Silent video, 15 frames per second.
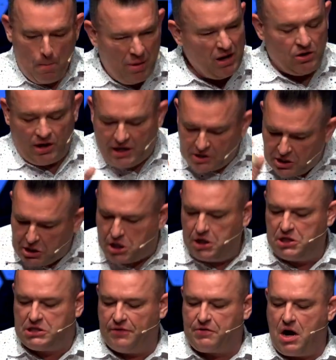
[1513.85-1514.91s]
But look at the
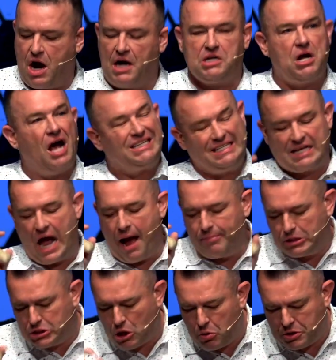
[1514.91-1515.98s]
goodness of God. God says,
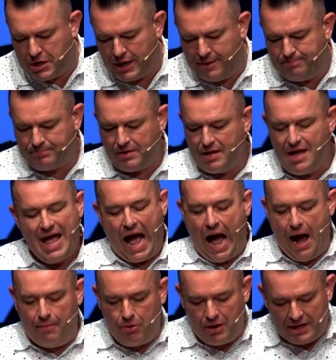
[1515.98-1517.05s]
I'm so good,
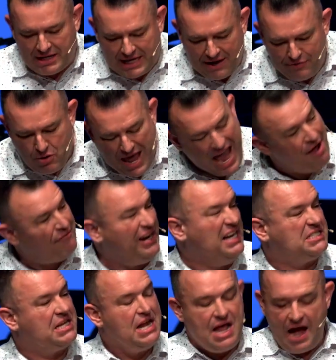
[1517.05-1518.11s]
I'm going to give you
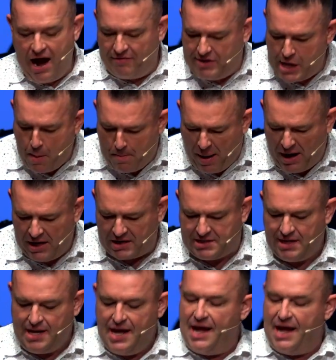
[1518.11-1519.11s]
evidence of the abundance.